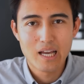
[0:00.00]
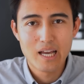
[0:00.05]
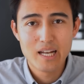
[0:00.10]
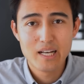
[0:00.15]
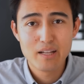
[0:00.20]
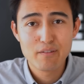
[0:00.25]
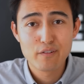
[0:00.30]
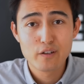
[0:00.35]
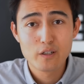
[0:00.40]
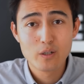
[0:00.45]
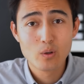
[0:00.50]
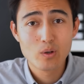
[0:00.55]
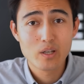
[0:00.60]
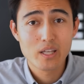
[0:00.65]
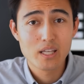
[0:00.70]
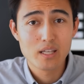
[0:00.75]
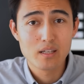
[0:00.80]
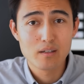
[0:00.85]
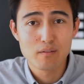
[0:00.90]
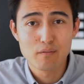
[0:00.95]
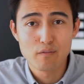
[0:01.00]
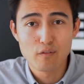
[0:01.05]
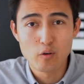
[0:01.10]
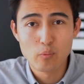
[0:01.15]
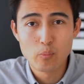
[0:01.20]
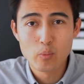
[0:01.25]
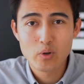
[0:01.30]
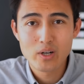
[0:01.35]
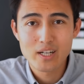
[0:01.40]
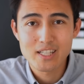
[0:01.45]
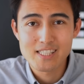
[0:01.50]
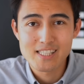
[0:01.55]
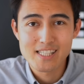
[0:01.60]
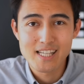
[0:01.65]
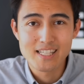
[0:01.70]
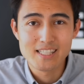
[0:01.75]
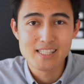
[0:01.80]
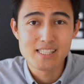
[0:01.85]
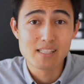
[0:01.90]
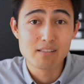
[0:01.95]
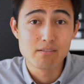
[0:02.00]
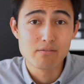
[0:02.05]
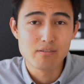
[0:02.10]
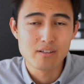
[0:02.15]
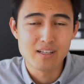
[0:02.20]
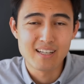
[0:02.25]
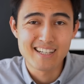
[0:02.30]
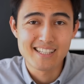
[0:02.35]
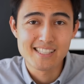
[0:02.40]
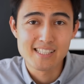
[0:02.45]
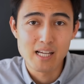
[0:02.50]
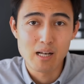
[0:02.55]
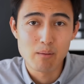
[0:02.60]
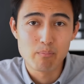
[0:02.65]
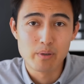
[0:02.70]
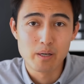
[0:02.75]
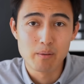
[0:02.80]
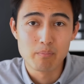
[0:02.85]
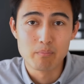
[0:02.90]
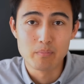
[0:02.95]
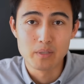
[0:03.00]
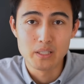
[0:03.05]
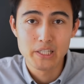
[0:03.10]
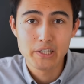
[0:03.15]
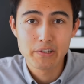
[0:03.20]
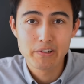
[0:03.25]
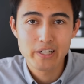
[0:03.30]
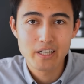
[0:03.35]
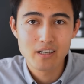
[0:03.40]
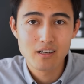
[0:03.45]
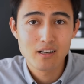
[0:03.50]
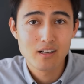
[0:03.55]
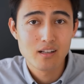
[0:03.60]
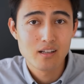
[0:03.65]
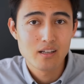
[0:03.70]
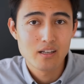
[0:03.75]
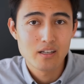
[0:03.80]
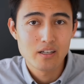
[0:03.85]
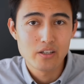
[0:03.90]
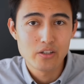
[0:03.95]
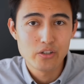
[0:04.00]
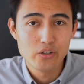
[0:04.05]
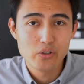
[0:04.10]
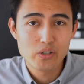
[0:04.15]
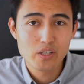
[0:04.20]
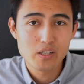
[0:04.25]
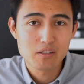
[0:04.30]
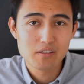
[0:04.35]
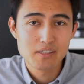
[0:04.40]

And if you're looking for more extensive Excel prep material, you can